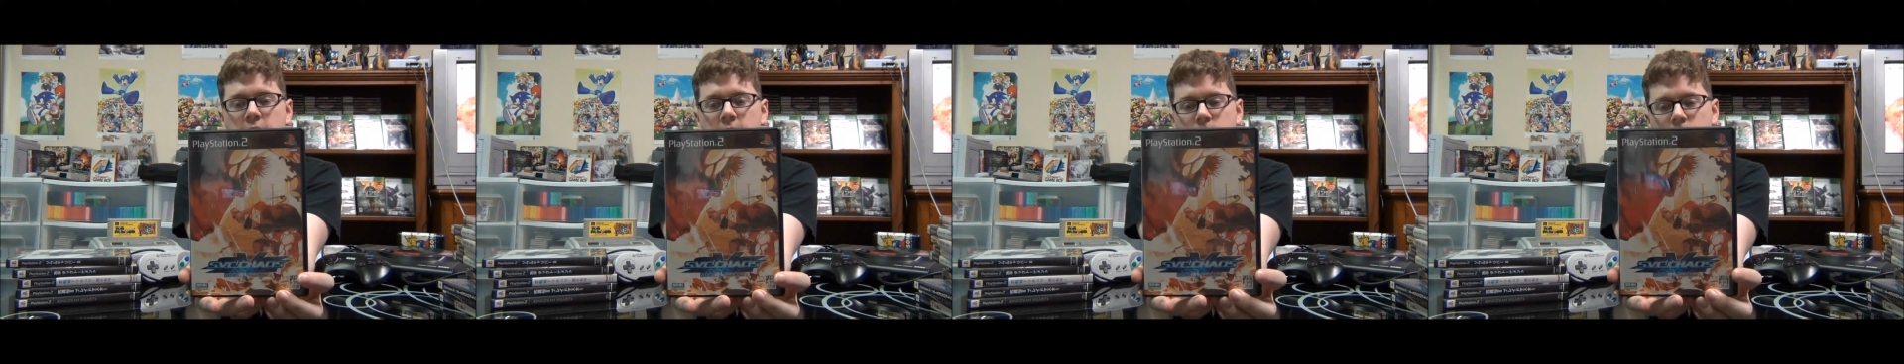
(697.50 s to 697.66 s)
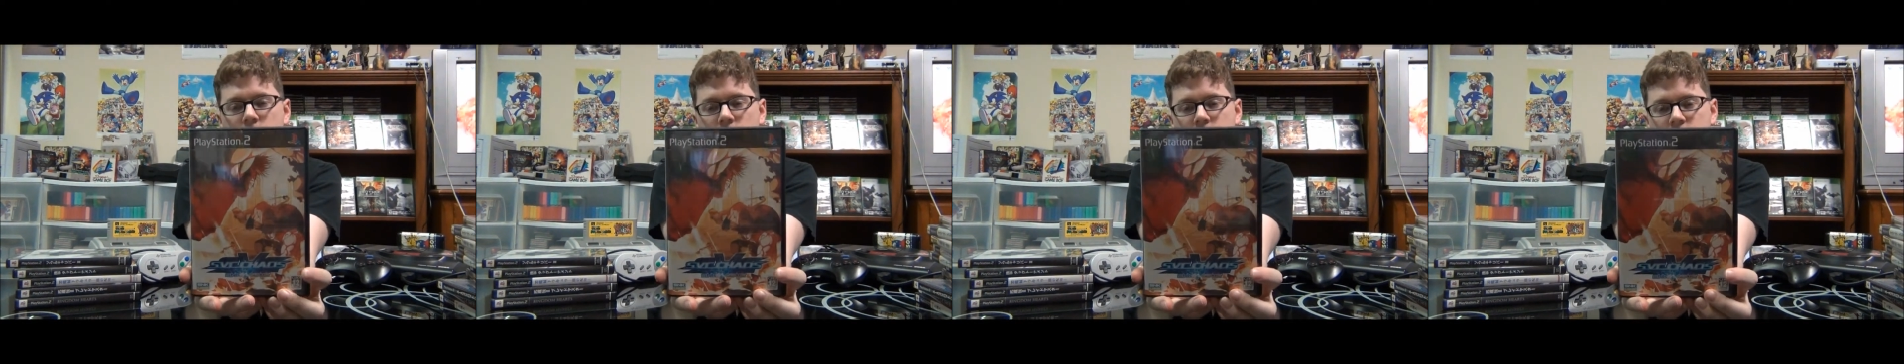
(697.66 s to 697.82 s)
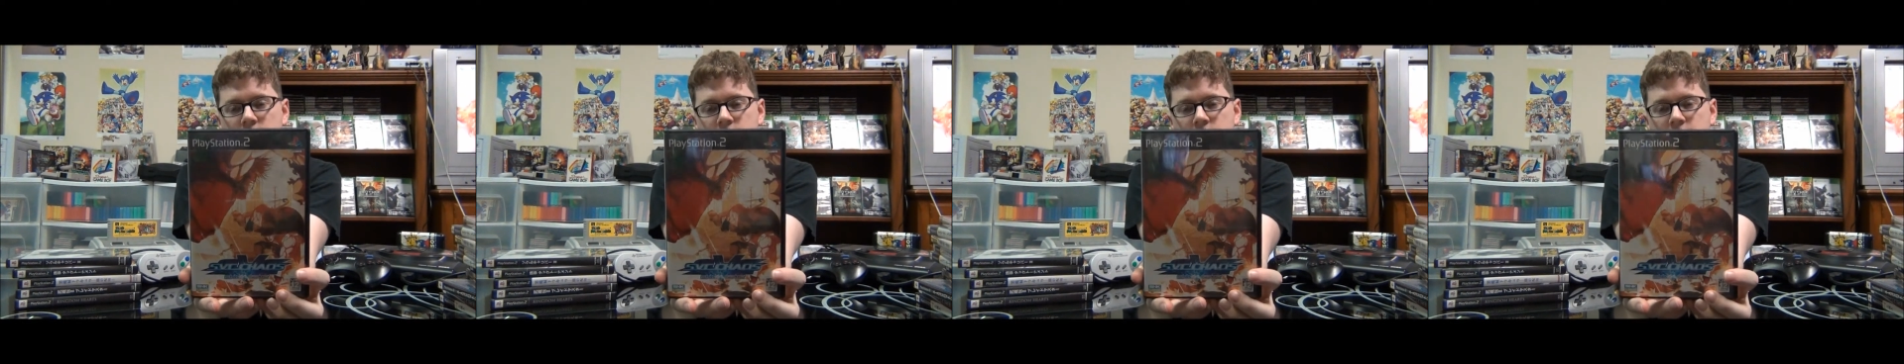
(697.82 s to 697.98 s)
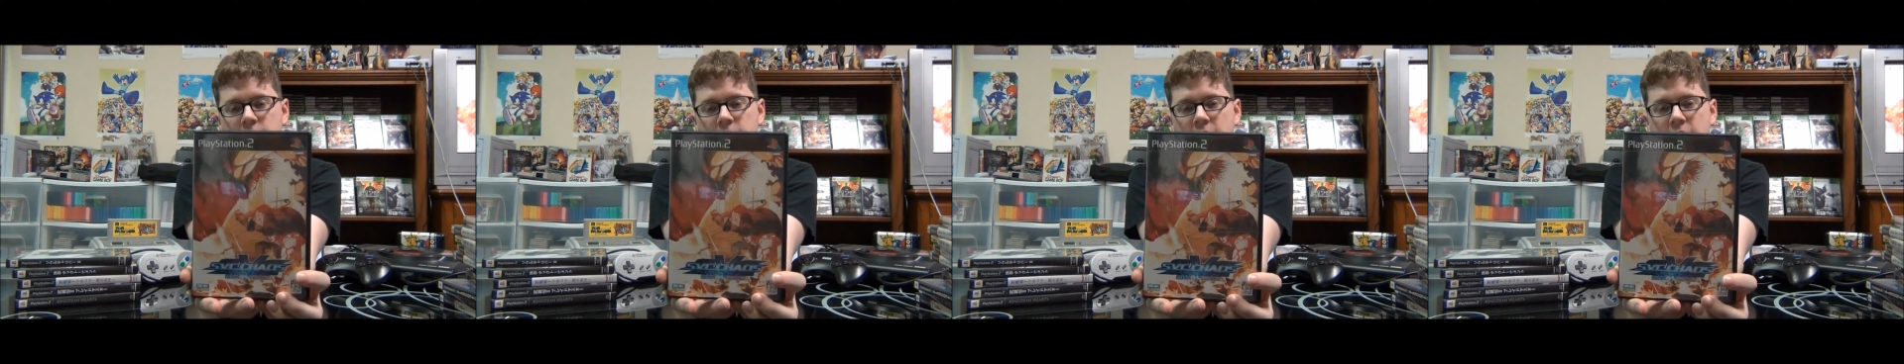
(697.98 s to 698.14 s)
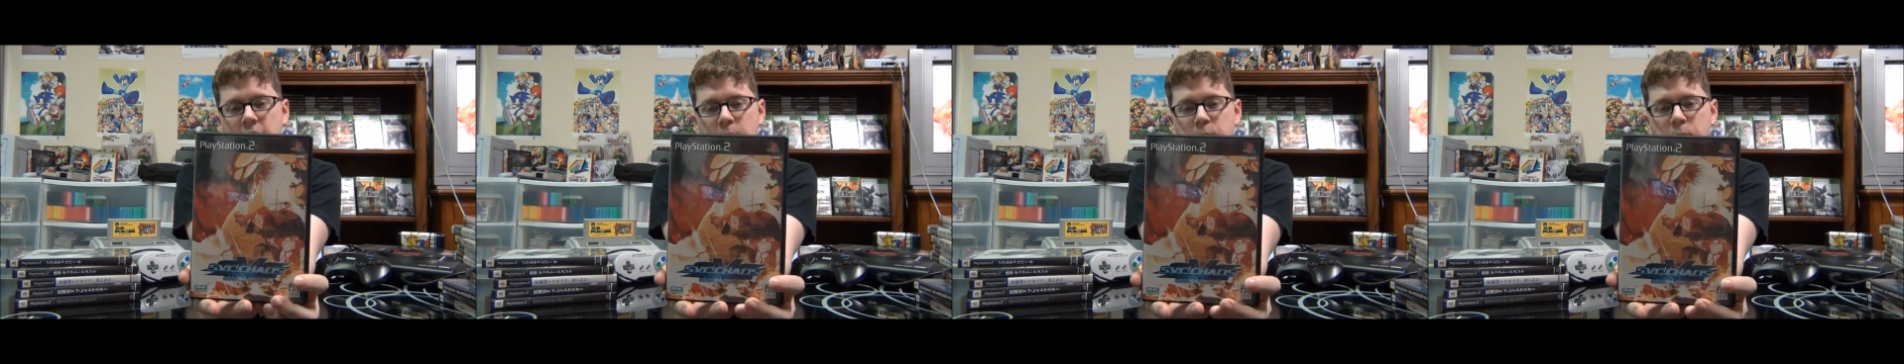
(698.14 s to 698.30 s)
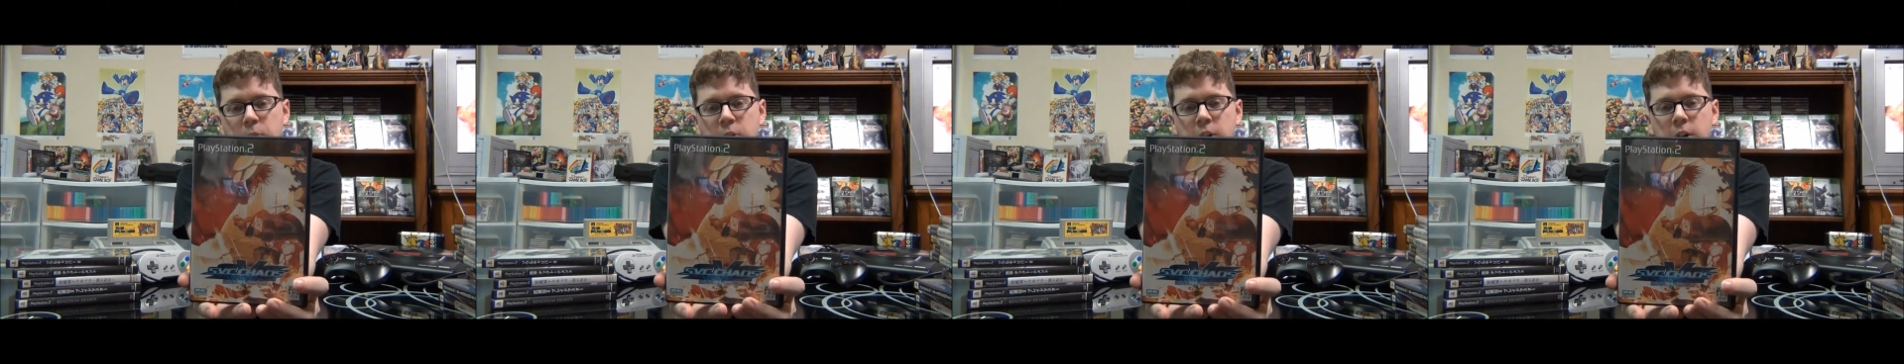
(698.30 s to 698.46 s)
versus
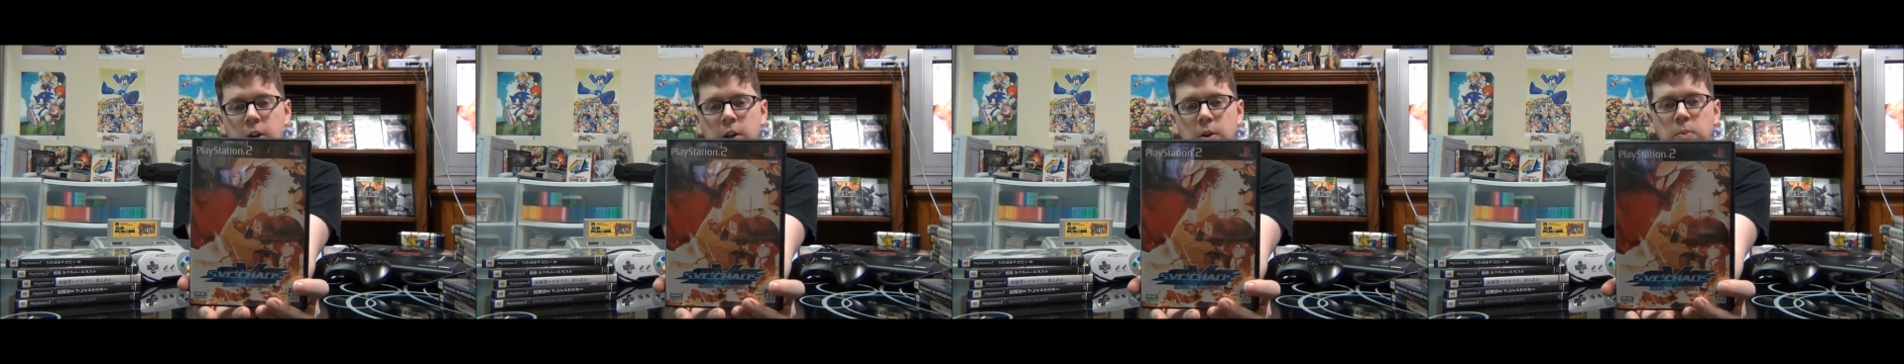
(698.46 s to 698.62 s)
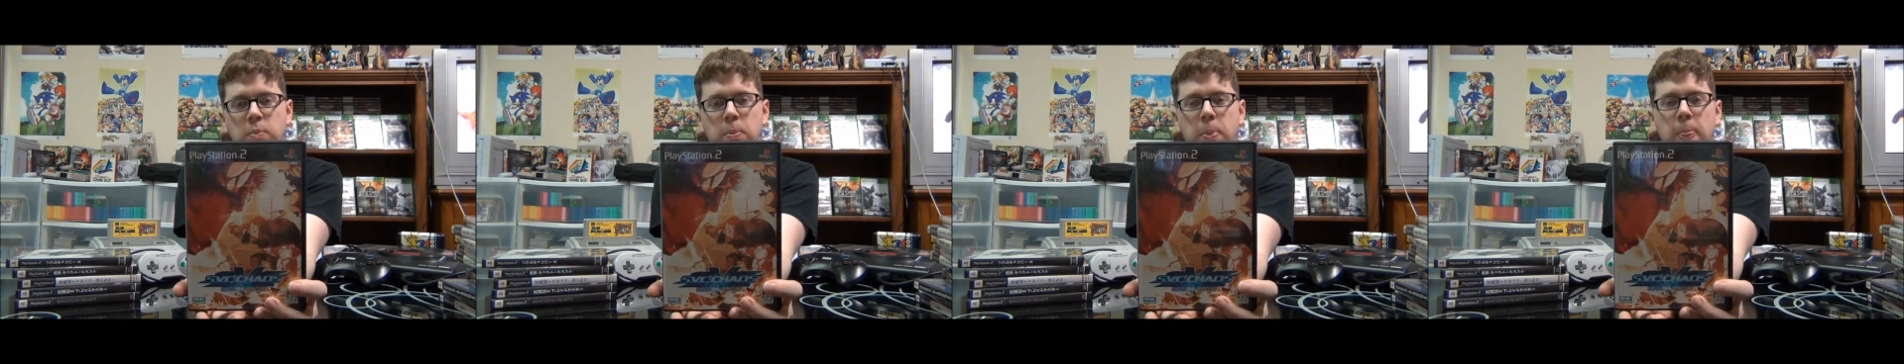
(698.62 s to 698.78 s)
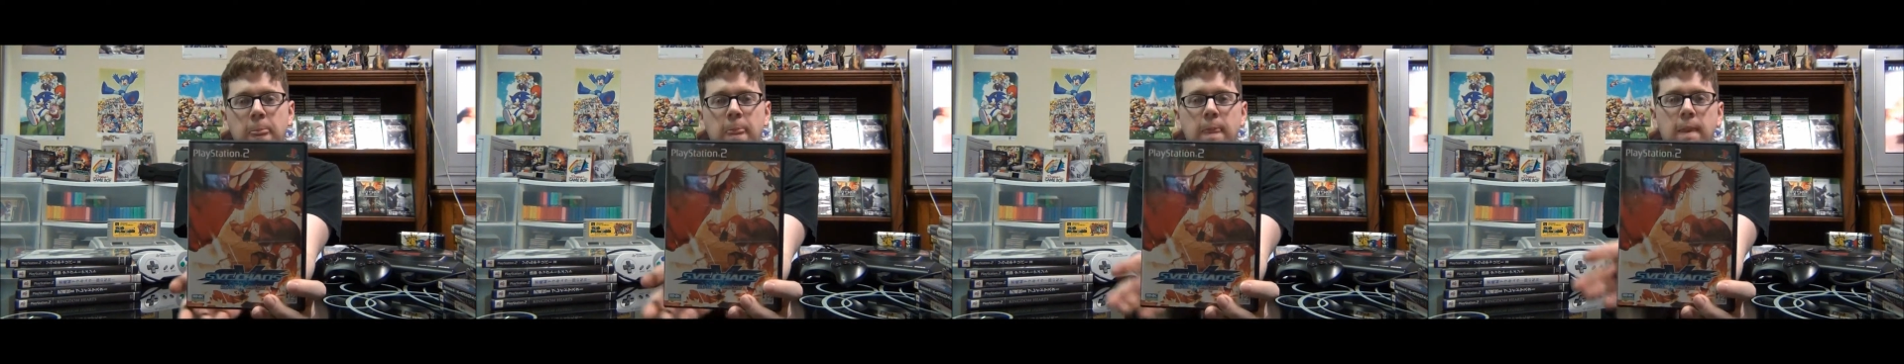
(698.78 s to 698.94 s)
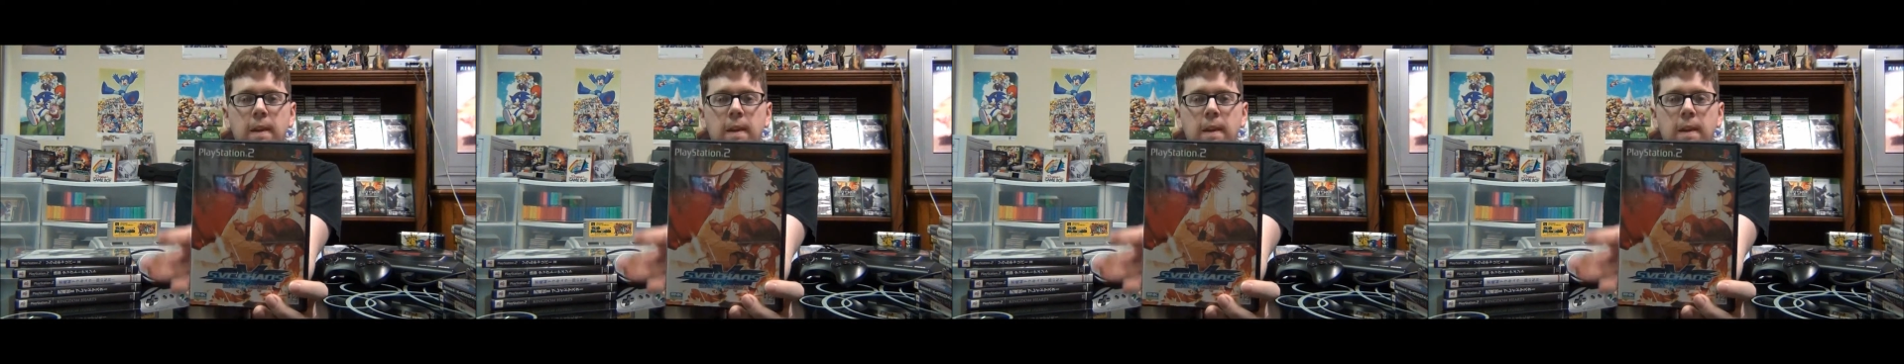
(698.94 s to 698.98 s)
Capcom.